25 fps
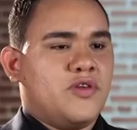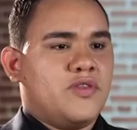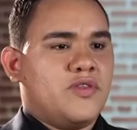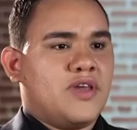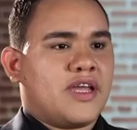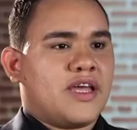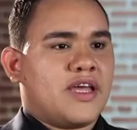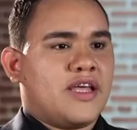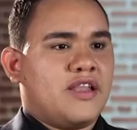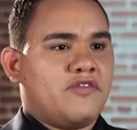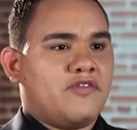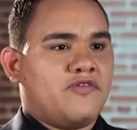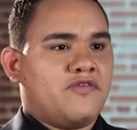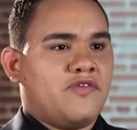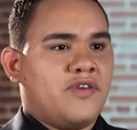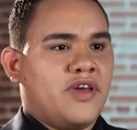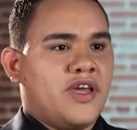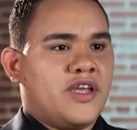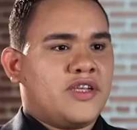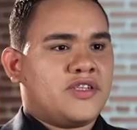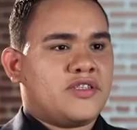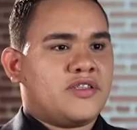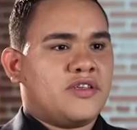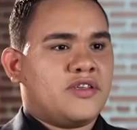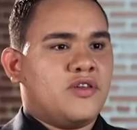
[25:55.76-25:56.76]
In the middle of
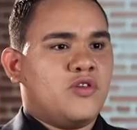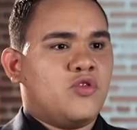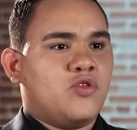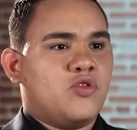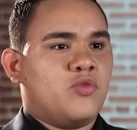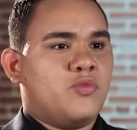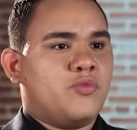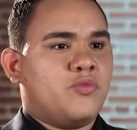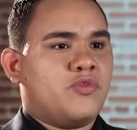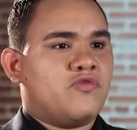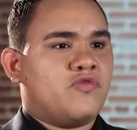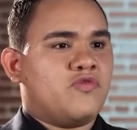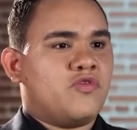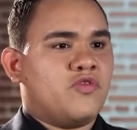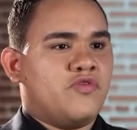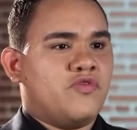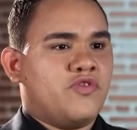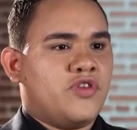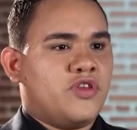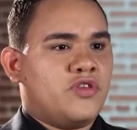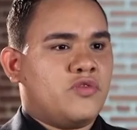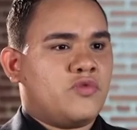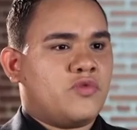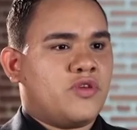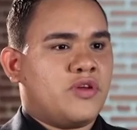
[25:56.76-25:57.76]
that party, I got
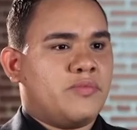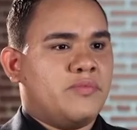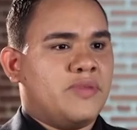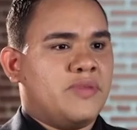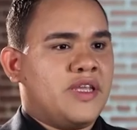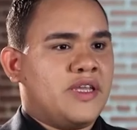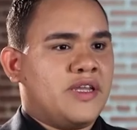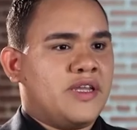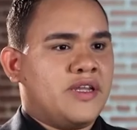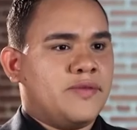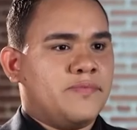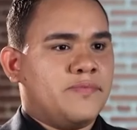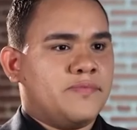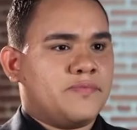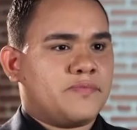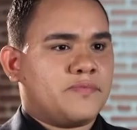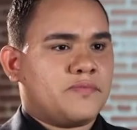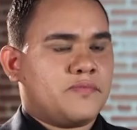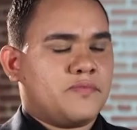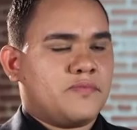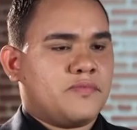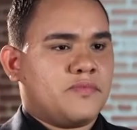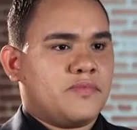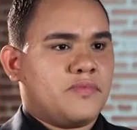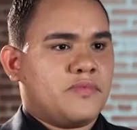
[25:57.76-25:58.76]
involved in a
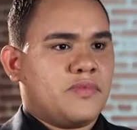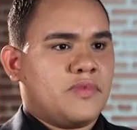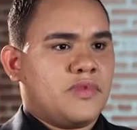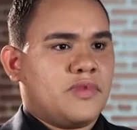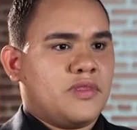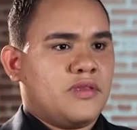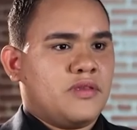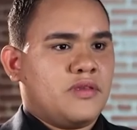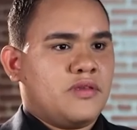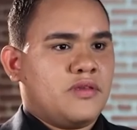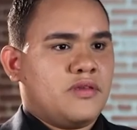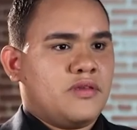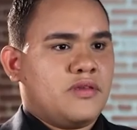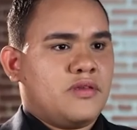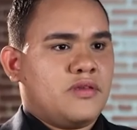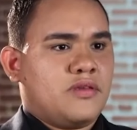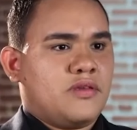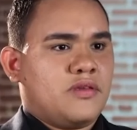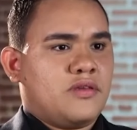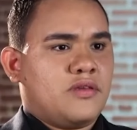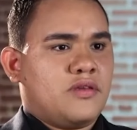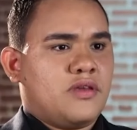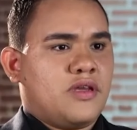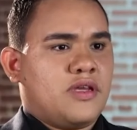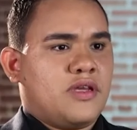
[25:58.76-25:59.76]
fight.
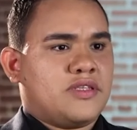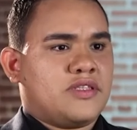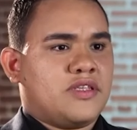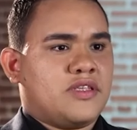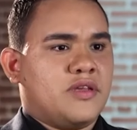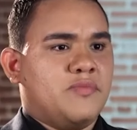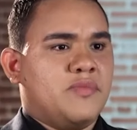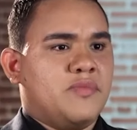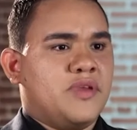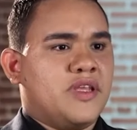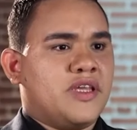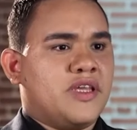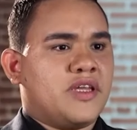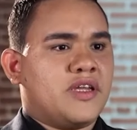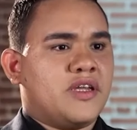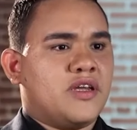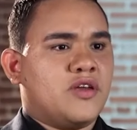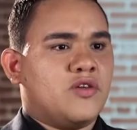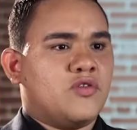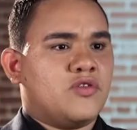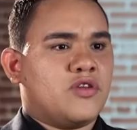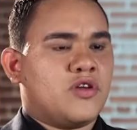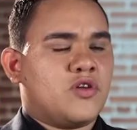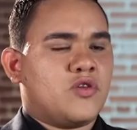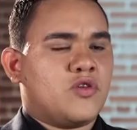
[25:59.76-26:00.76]
In that fight,
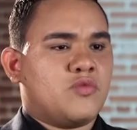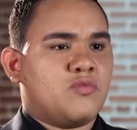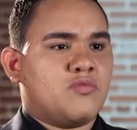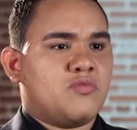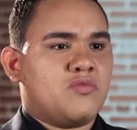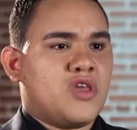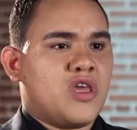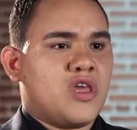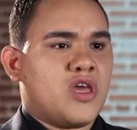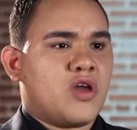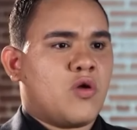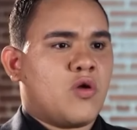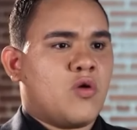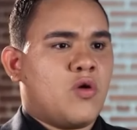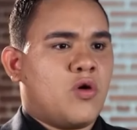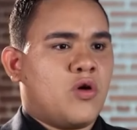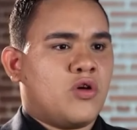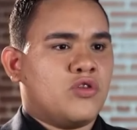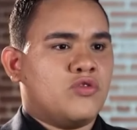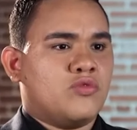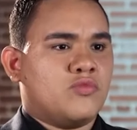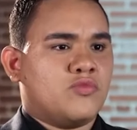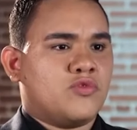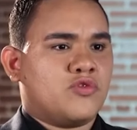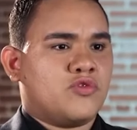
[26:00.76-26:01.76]
I don't remember
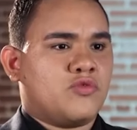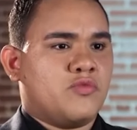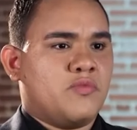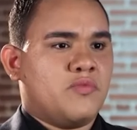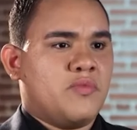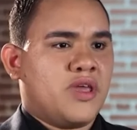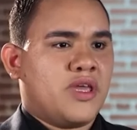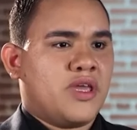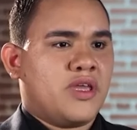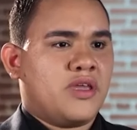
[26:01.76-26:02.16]
exactly what